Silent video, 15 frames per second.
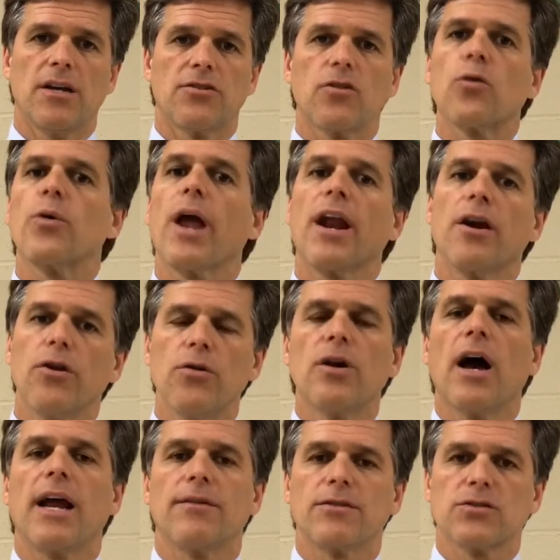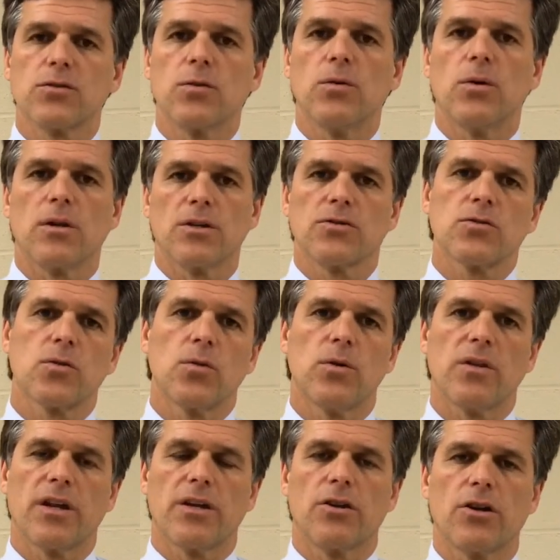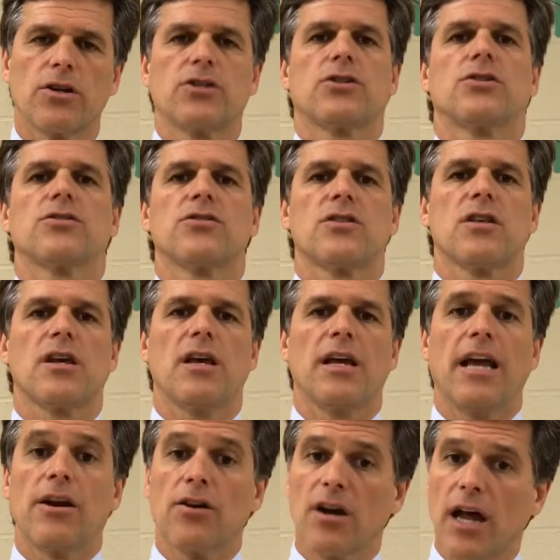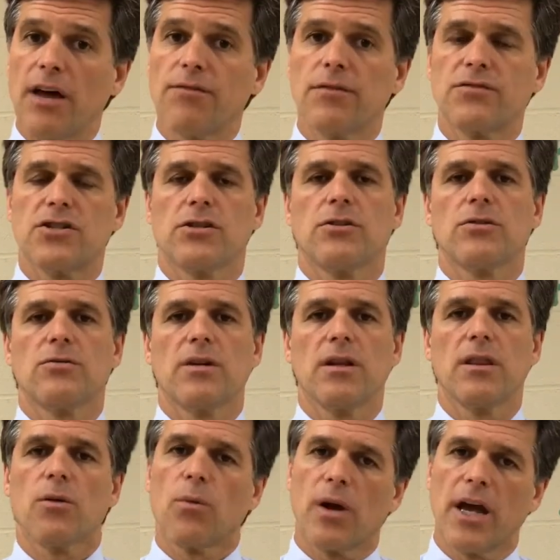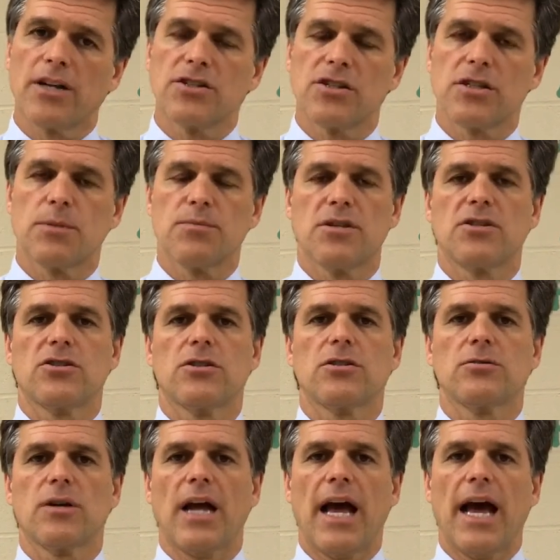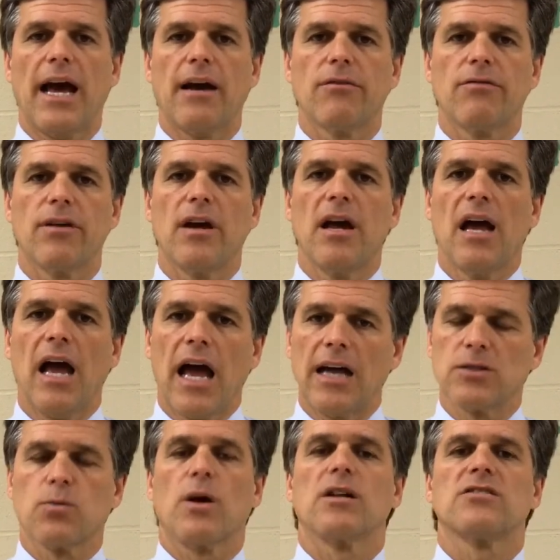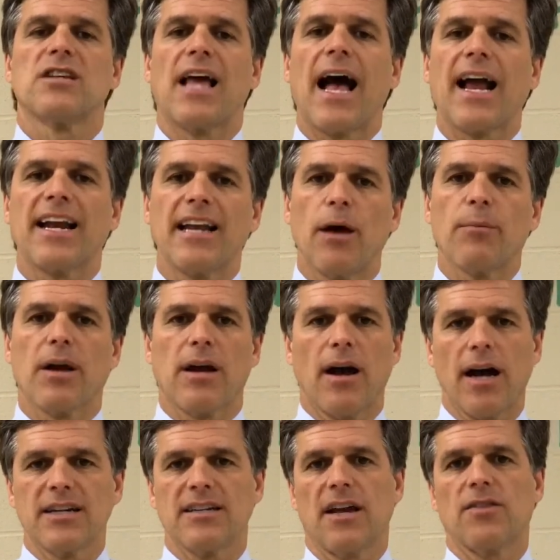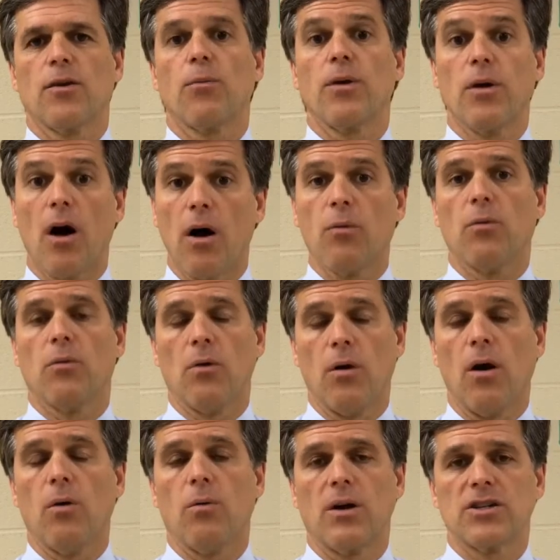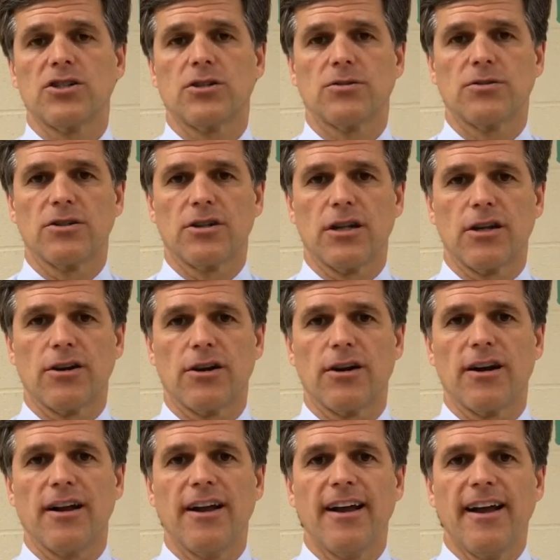to create a new kind of a school that nurtures the inner life of children, the relationships that children have, as well as the academic content that we all want children to learn.